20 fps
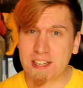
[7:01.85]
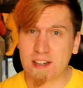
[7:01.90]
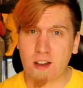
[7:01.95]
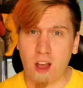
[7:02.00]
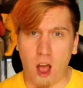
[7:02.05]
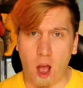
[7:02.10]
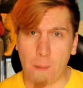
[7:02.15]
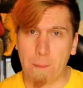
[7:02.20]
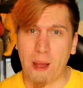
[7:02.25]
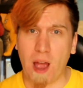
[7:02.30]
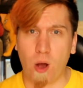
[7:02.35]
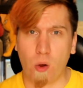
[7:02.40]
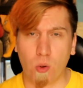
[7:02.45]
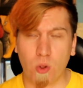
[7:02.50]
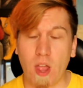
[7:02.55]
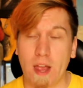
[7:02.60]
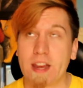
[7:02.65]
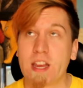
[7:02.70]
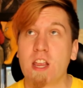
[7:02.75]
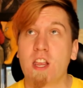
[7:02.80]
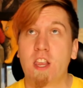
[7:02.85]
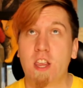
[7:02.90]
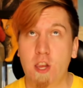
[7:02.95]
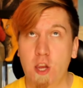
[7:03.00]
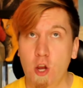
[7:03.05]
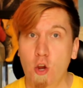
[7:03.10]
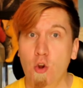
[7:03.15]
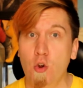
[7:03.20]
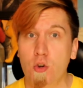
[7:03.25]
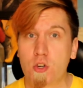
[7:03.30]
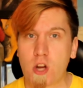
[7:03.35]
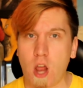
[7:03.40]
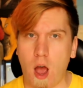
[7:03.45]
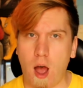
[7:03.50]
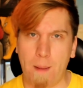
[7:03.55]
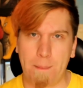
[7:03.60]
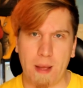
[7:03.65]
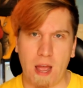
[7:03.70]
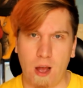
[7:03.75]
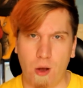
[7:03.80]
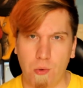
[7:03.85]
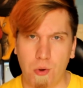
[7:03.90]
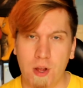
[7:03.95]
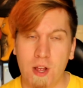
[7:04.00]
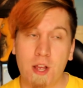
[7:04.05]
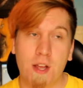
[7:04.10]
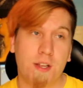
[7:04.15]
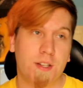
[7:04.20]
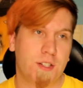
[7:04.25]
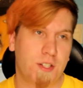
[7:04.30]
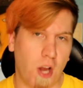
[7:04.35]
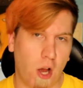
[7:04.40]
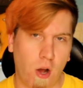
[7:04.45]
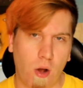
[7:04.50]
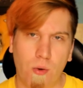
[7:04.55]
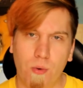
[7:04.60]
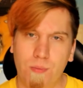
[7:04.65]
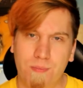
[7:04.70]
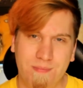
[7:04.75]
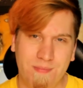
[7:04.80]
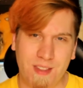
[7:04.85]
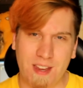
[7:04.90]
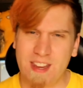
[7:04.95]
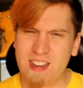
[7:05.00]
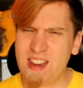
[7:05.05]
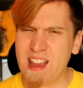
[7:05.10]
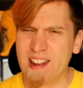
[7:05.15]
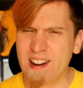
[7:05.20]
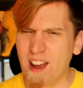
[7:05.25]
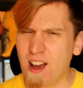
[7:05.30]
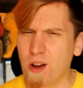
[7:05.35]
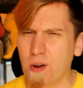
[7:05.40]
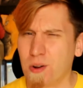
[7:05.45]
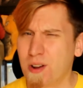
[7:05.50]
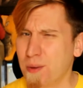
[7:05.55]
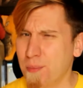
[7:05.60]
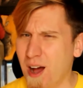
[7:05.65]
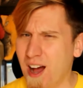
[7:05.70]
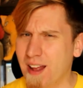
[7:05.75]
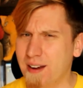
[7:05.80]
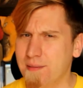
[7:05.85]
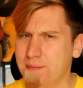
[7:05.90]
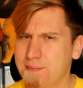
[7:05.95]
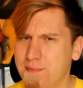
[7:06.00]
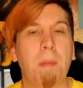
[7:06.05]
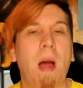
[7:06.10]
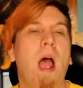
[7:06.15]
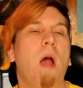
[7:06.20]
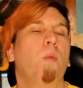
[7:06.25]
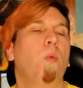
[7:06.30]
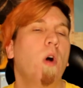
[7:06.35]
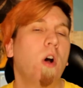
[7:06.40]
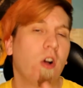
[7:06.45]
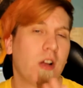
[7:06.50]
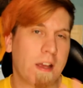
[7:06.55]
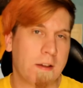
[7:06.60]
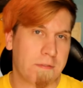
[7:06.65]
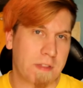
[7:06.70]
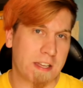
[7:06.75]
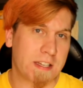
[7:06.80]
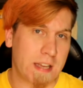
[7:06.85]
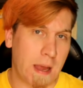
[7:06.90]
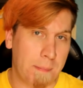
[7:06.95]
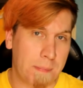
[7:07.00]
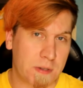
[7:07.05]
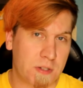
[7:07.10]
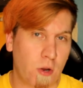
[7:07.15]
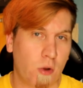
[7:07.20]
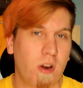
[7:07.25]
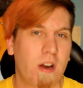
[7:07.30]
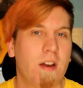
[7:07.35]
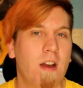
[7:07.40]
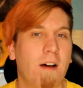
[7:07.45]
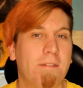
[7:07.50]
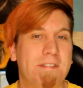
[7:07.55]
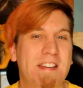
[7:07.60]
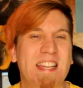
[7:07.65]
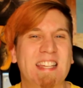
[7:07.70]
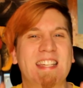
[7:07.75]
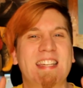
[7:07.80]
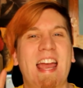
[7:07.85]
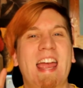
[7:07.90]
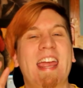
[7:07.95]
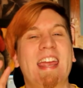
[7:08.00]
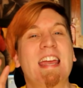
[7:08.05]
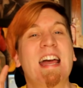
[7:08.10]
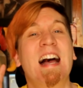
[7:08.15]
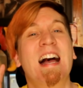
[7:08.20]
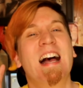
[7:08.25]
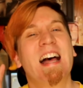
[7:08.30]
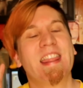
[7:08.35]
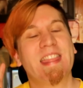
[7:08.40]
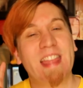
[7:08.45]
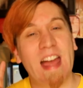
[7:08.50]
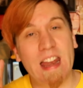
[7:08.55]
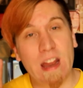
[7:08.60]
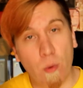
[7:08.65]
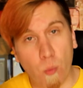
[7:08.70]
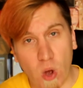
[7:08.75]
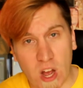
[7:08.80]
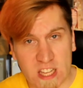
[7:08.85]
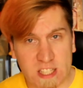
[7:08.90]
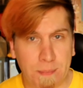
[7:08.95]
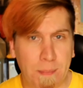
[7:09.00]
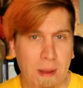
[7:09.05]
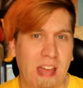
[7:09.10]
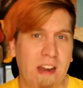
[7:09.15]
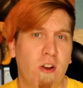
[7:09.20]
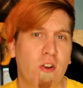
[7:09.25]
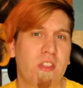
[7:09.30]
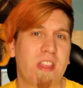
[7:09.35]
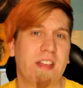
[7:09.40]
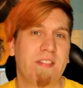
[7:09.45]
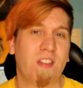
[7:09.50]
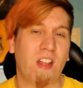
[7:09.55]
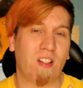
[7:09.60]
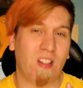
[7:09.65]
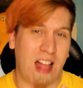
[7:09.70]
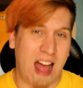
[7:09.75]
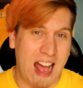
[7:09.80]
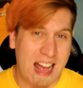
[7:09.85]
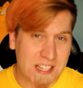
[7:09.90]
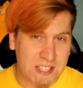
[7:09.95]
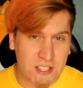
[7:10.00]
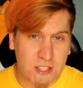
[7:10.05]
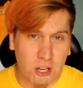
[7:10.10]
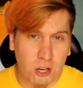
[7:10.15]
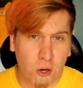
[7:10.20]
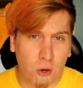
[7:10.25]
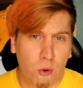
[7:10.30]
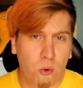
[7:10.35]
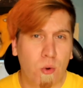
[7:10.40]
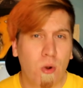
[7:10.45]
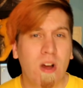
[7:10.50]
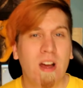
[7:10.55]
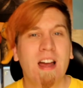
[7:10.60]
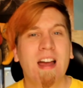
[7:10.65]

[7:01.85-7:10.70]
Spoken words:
a cop-out, like a huge cop-out. So, you know, come on. But I will give this episode enough to say that it was better than the last two,